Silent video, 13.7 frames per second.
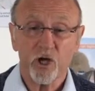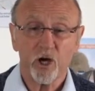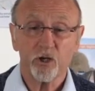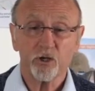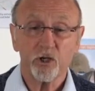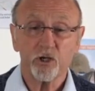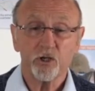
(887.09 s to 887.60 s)

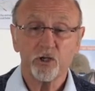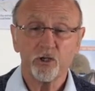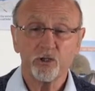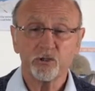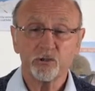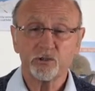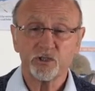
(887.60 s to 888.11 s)
on a
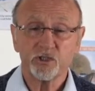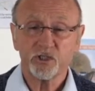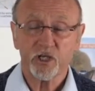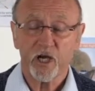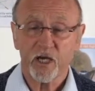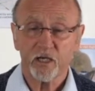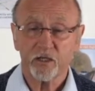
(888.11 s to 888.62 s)
huge
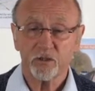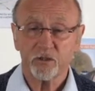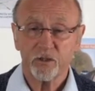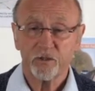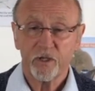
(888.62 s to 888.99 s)
scale